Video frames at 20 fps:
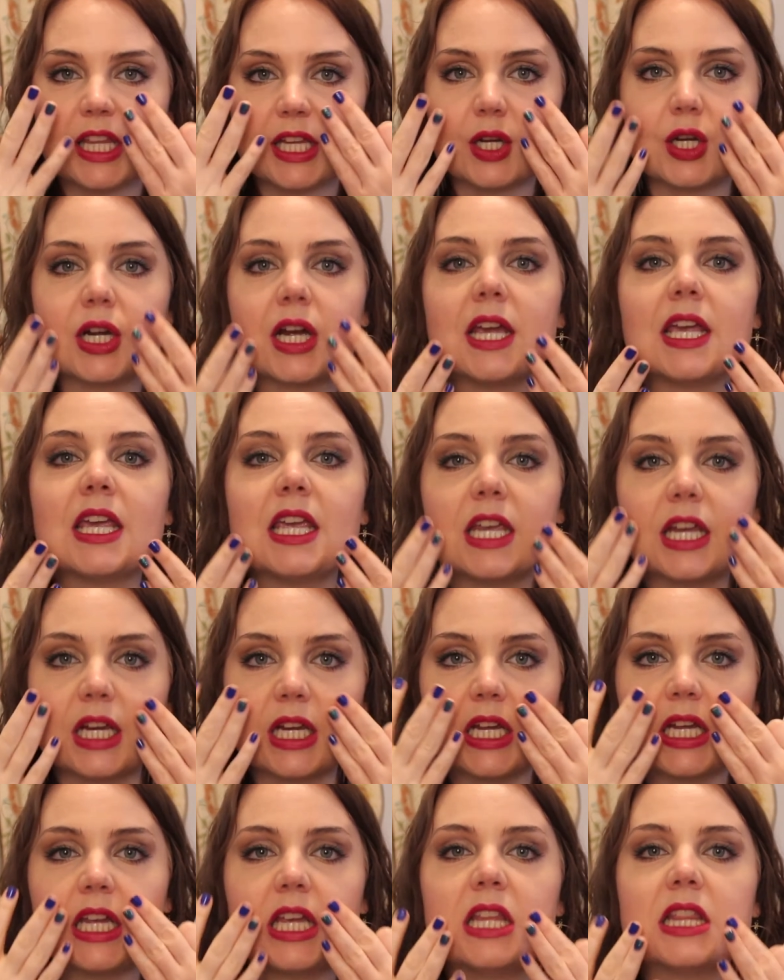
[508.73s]
like right
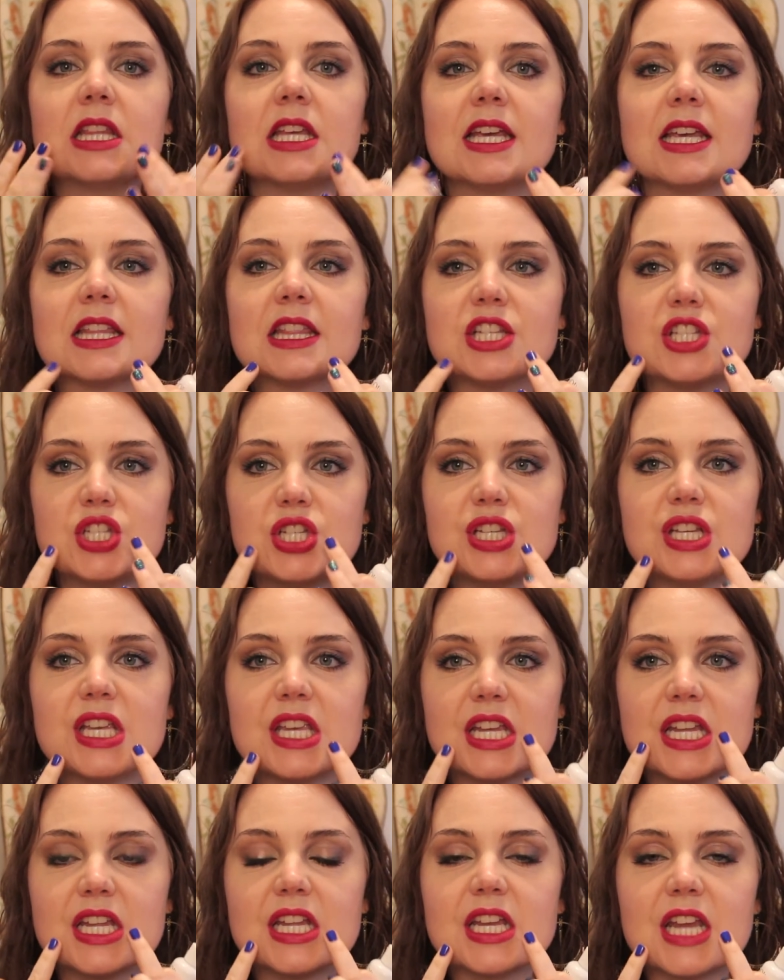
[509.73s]
here in like the
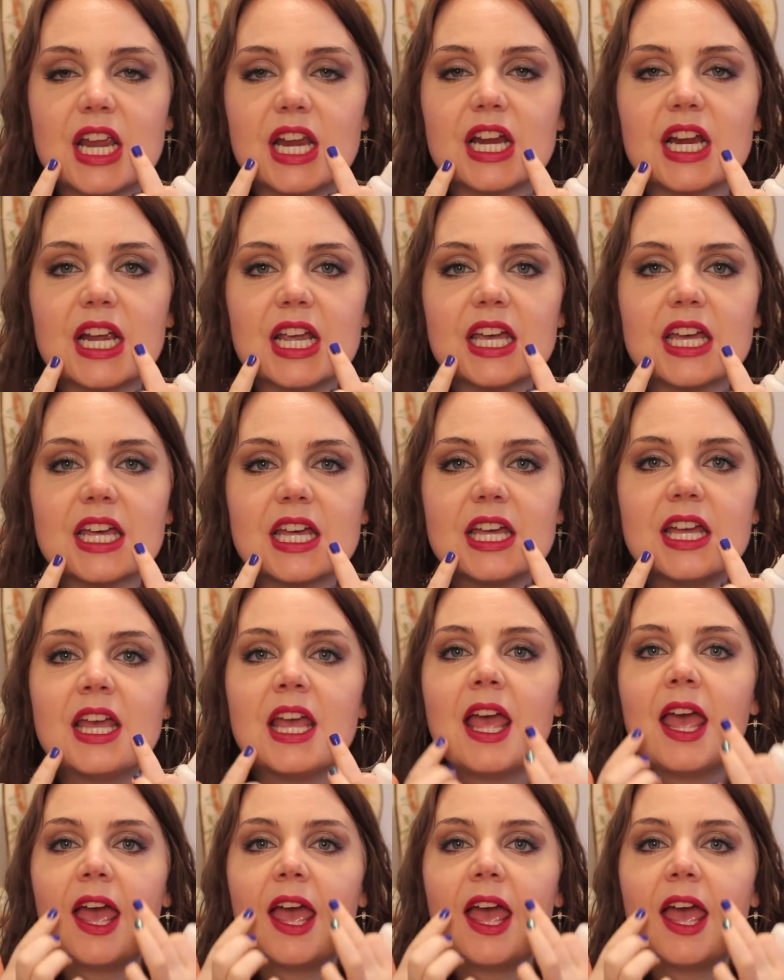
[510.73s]
chin area